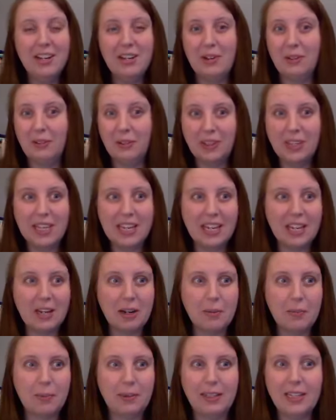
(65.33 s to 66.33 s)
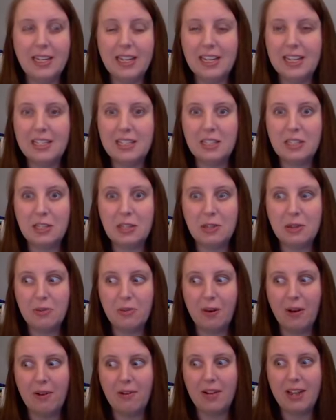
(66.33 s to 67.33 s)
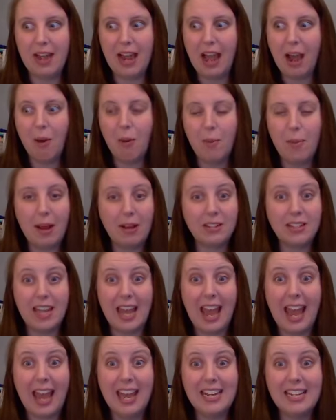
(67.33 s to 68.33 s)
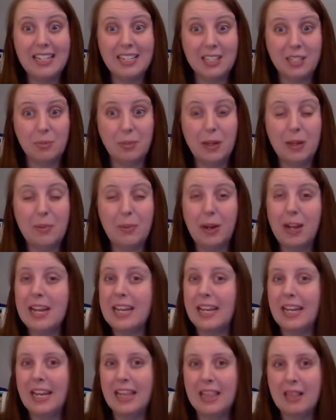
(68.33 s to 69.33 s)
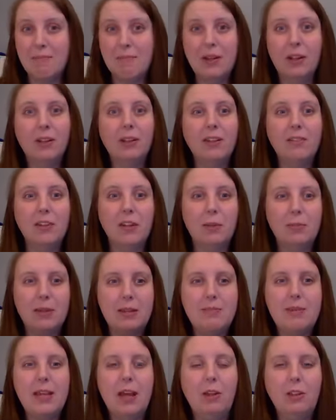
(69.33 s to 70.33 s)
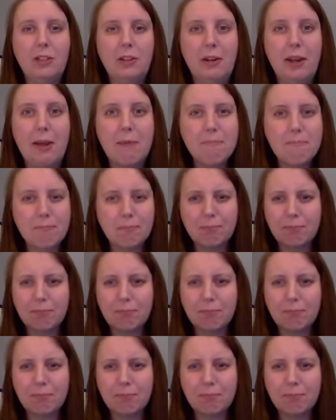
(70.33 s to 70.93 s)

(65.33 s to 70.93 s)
looking at your plans, you are now about to head into spring break in the middle of your PBL unit.